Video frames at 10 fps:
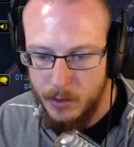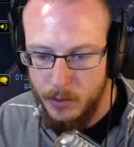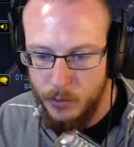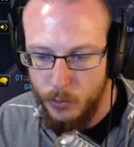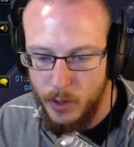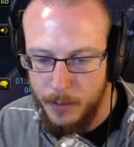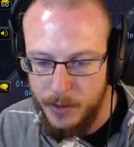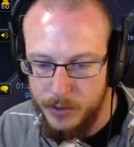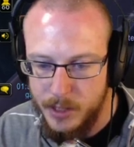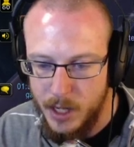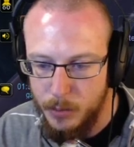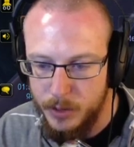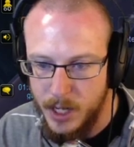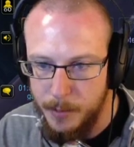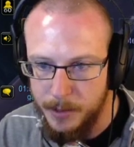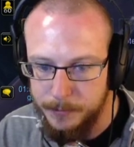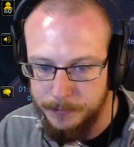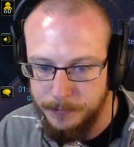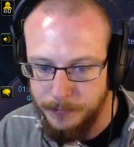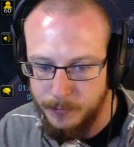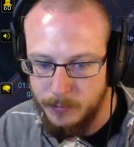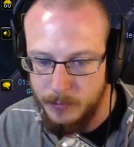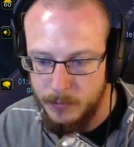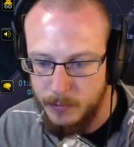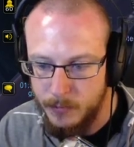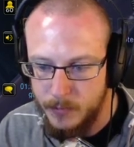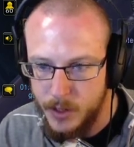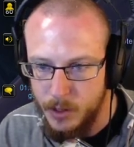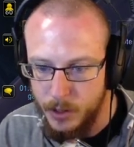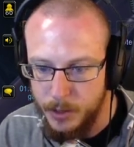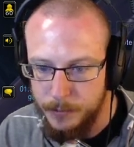Rip, that was terrible timing. It's all good.